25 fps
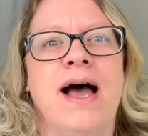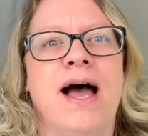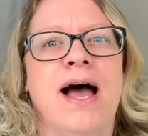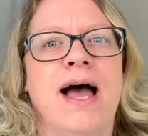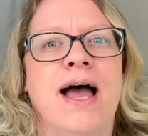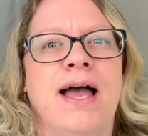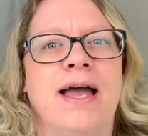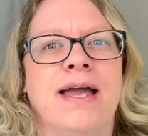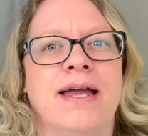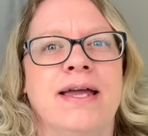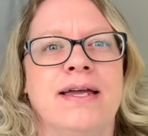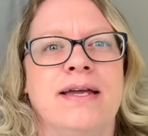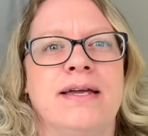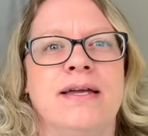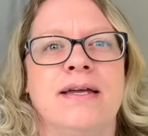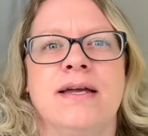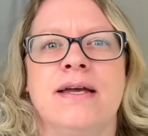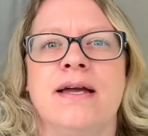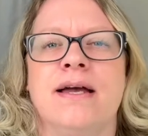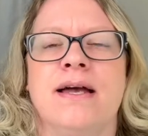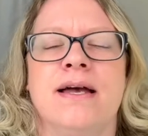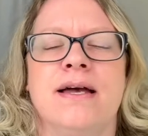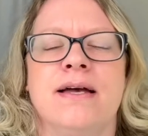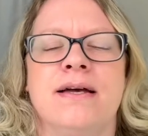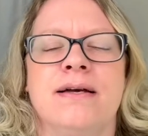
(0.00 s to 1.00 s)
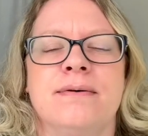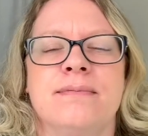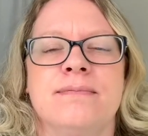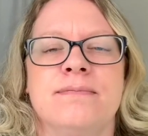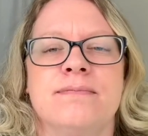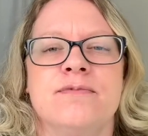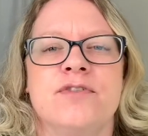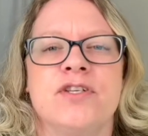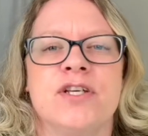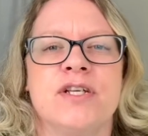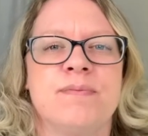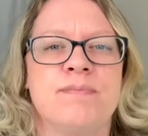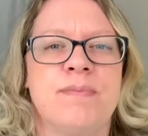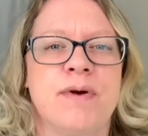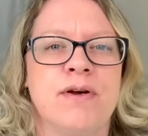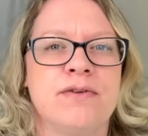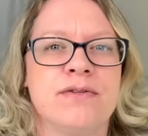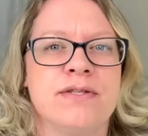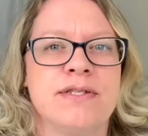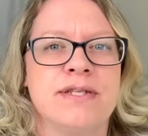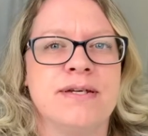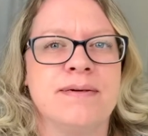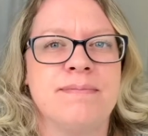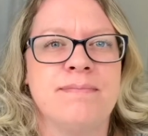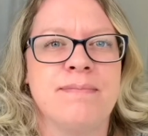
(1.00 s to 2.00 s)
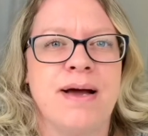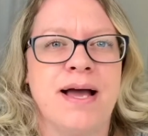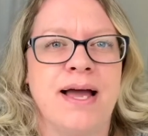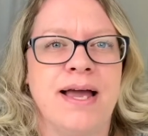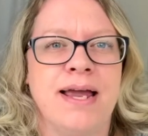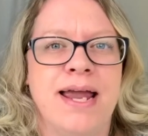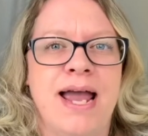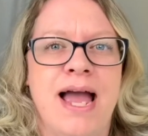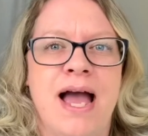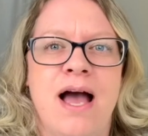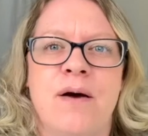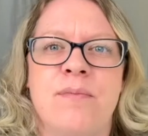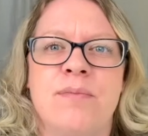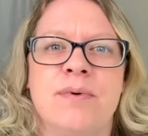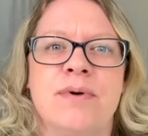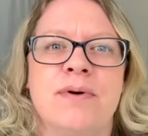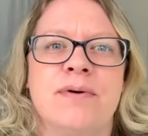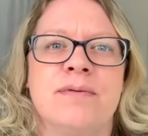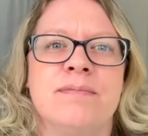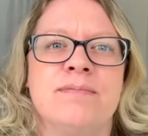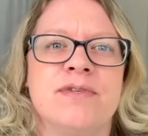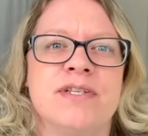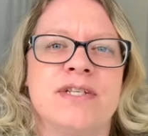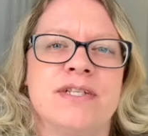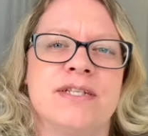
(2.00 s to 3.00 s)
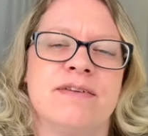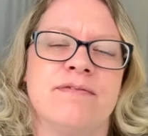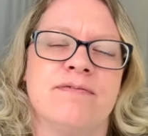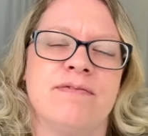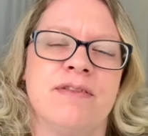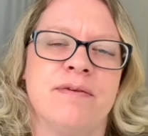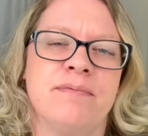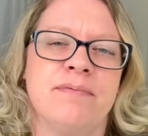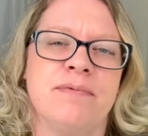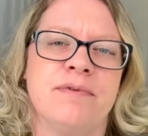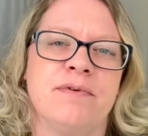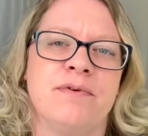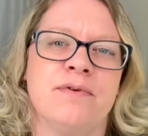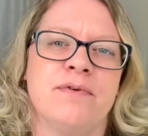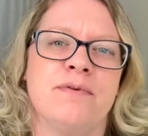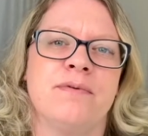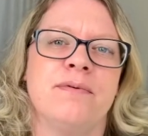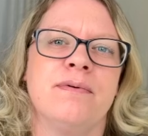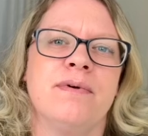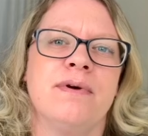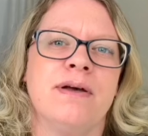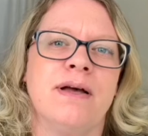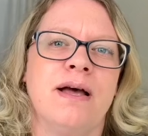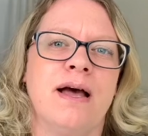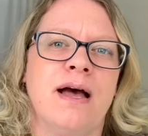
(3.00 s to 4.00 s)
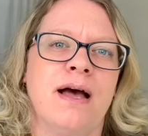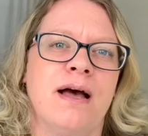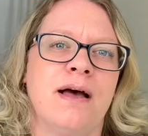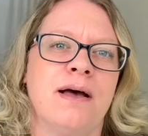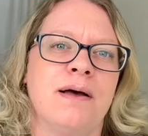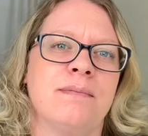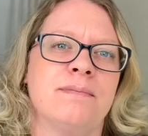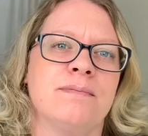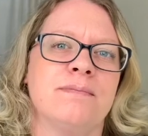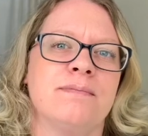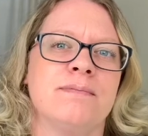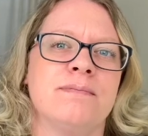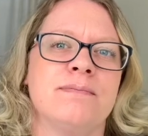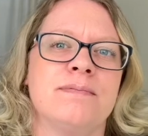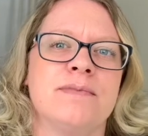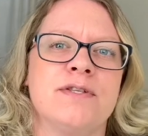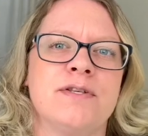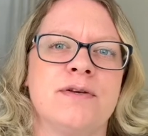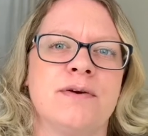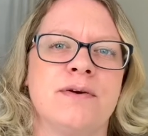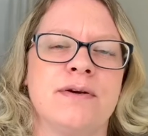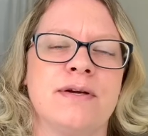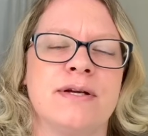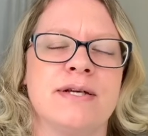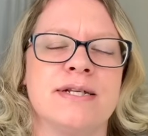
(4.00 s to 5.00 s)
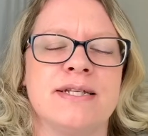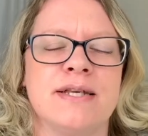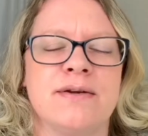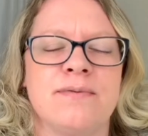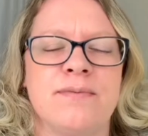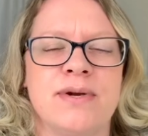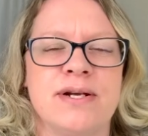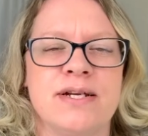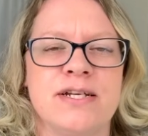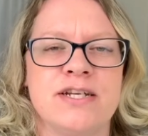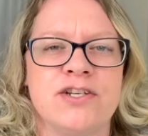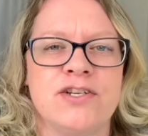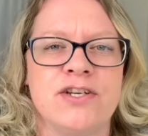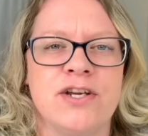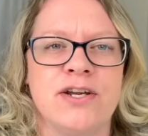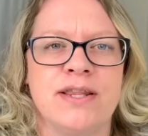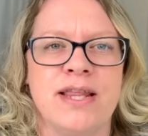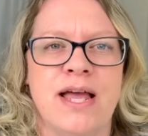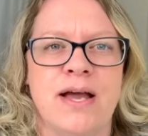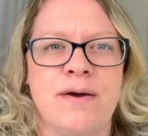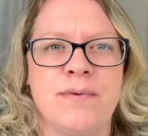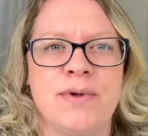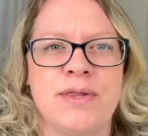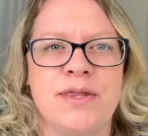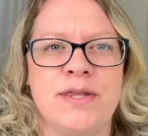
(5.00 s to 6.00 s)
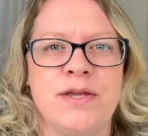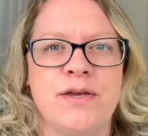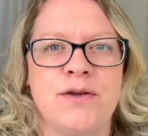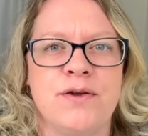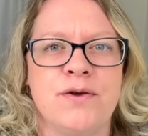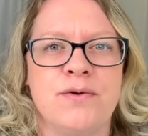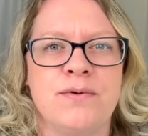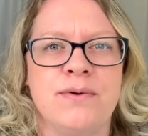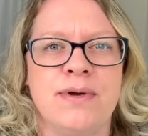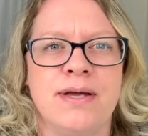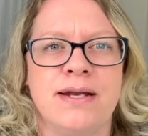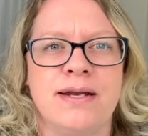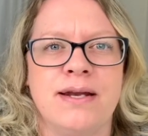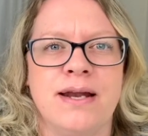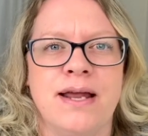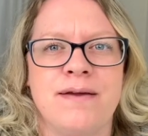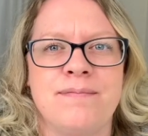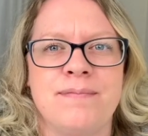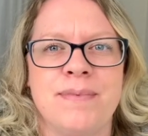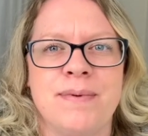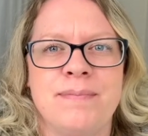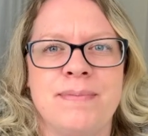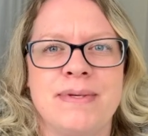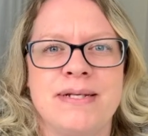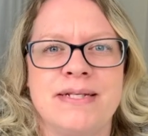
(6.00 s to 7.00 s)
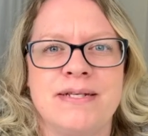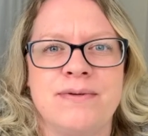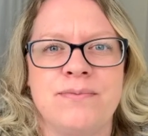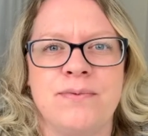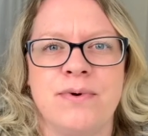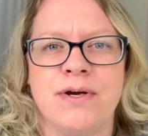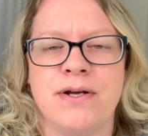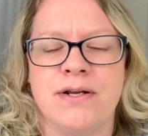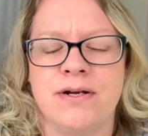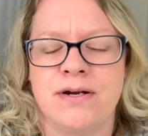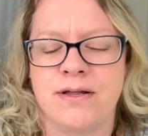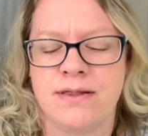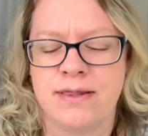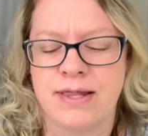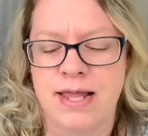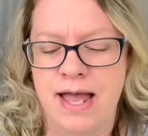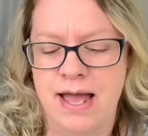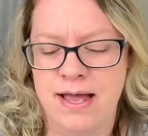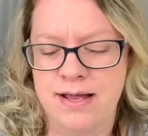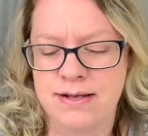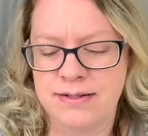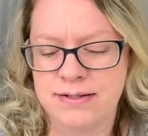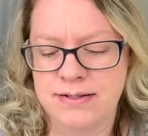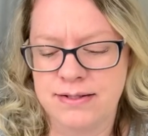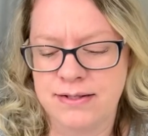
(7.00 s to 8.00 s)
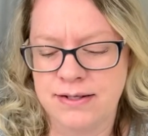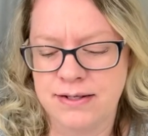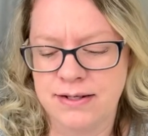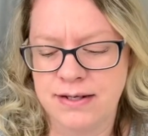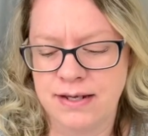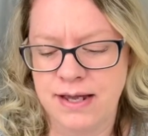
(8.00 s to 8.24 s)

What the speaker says: I just posted my album, just a flip through, because I wanted to share that with you, and I've been busy working on that.